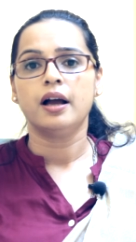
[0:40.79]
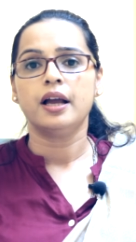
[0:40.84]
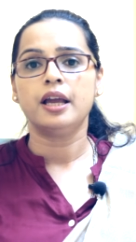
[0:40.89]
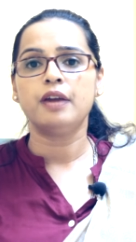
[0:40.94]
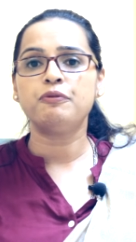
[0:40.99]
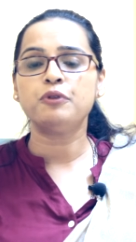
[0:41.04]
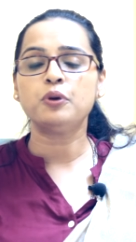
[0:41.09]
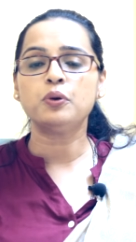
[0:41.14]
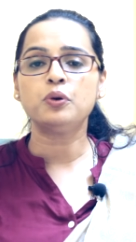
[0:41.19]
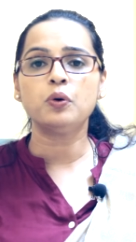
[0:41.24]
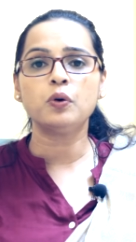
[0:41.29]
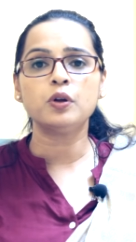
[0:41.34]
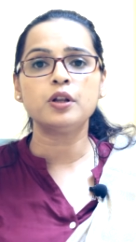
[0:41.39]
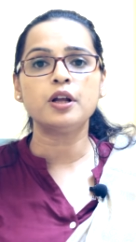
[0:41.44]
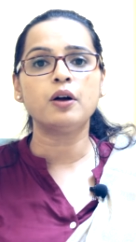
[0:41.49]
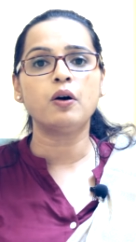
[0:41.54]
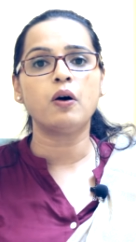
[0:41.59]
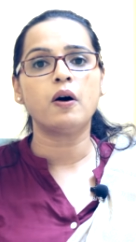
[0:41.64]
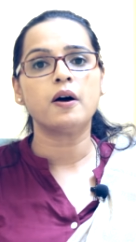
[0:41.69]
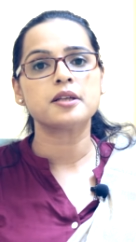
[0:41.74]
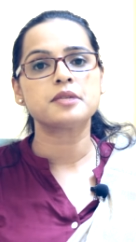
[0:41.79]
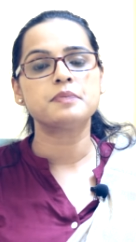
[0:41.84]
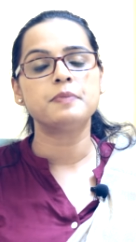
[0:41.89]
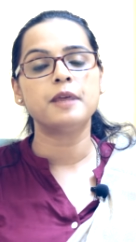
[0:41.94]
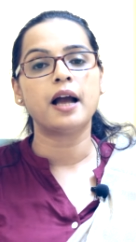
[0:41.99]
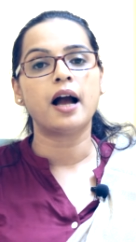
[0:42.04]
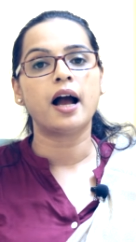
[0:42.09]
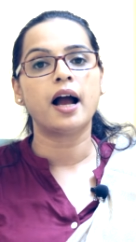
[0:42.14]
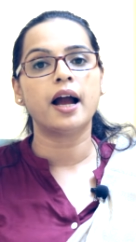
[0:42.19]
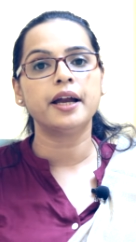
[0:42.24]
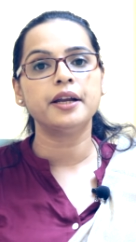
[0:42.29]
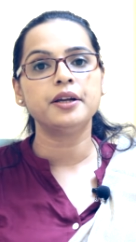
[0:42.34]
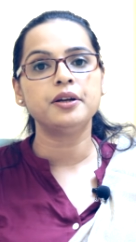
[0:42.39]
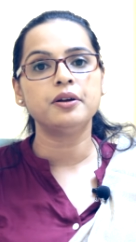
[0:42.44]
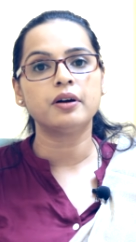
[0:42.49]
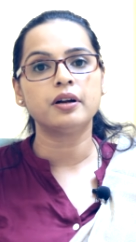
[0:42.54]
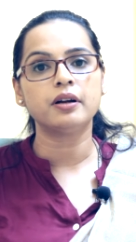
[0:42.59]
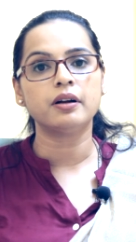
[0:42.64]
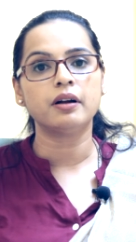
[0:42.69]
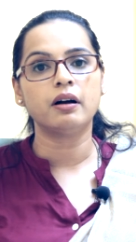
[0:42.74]
If you know the cause behind
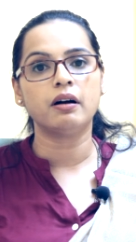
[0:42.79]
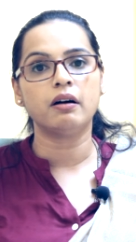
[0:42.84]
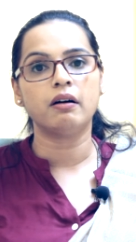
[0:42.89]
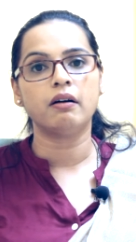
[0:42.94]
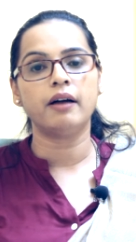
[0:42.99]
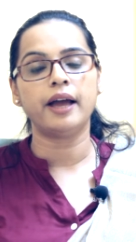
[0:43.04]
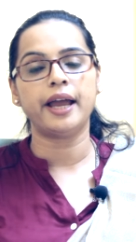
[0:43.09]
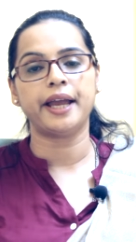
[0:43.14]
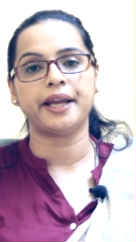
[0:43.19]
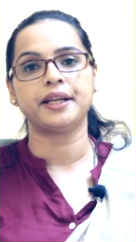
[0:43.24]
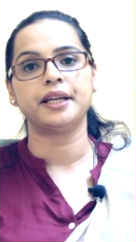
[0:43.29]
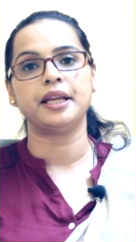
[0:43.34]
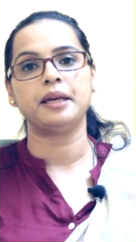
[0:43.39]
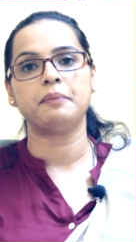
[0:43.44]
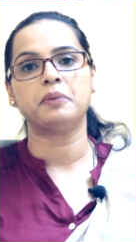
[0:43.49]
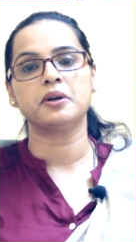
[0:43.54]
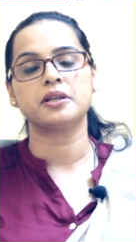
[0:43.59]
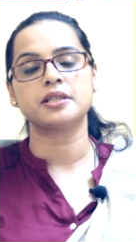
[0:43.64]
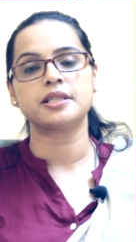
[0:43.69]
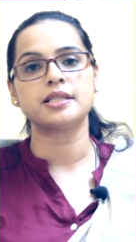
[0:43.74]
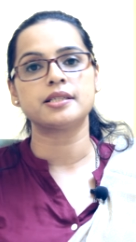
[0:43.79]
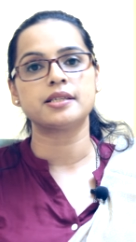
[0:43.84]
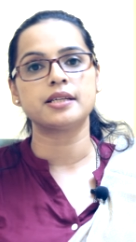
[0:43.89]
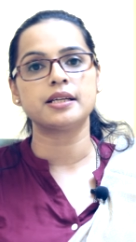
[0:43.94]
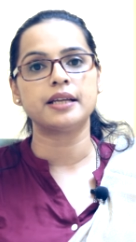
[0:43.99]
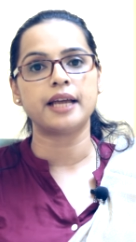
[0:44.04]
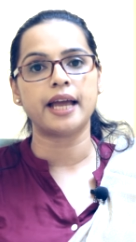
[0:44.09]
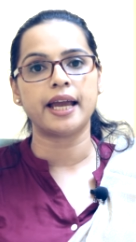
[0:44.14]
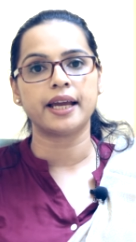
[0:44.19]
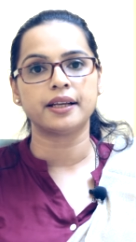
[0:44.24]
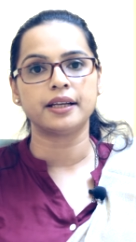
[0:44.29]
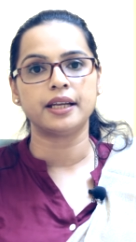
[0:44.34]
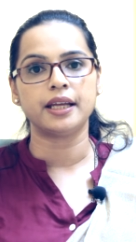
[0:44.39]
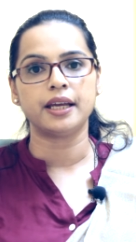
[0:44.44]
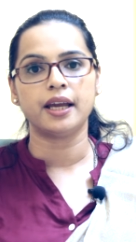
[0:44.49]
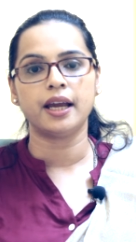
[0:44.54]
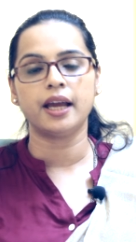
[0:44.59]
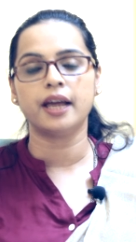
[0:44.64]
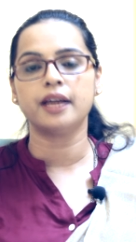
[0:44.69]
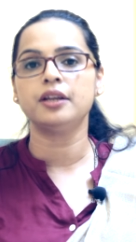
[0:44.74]
your uh, acne, persistent
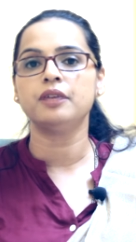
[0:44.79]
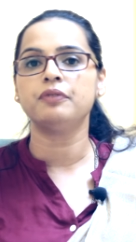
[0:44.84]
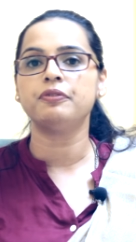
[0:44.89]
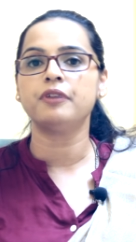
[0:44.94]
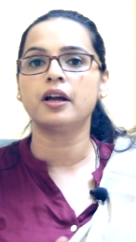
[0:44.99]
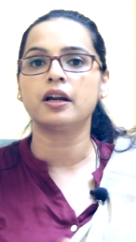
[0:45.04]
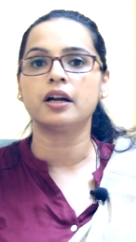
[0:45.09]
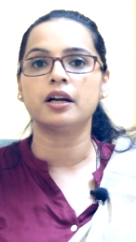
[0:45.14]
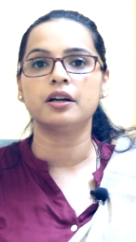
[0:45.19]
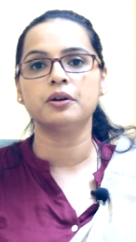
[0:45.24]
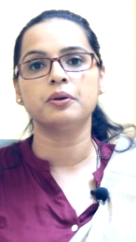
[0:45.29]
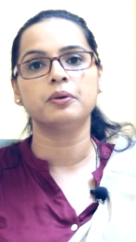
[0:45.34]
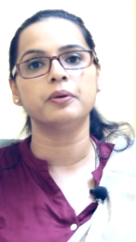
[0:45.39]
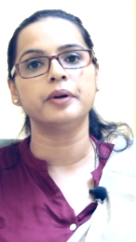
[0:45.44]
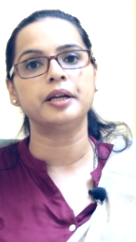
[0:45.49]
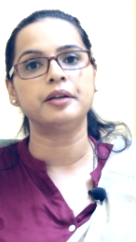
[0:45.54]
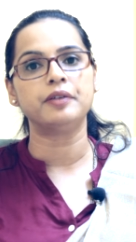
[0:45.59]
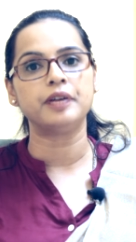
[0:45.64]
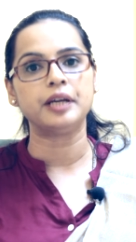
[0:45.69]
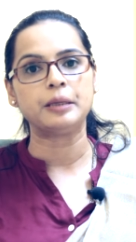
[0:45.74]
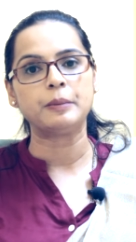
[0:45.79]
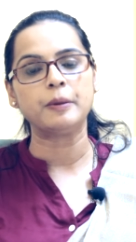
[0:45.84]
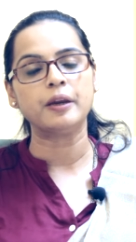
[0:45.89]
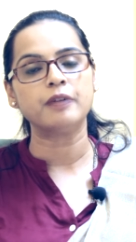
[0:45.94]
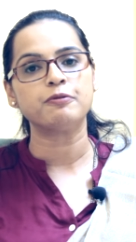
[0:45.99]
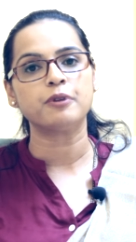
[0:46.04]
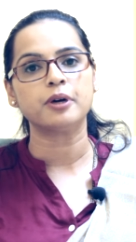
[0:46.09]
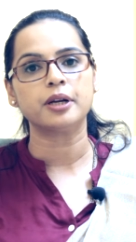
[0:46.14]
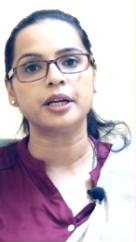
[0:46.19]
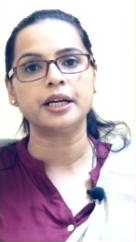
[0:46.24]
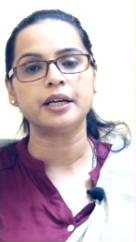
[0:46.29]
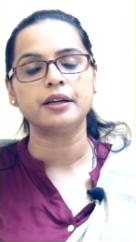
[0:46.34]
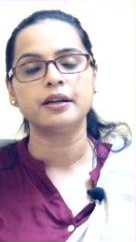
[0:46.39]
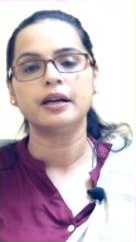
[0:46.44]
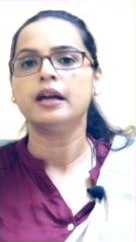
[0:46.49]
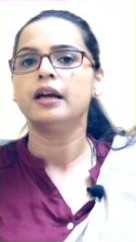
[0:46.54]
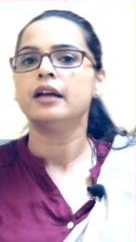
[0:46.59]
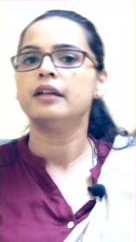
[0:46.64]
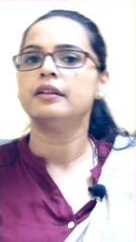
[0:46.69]
acne, and if you are undergoing treatment for it,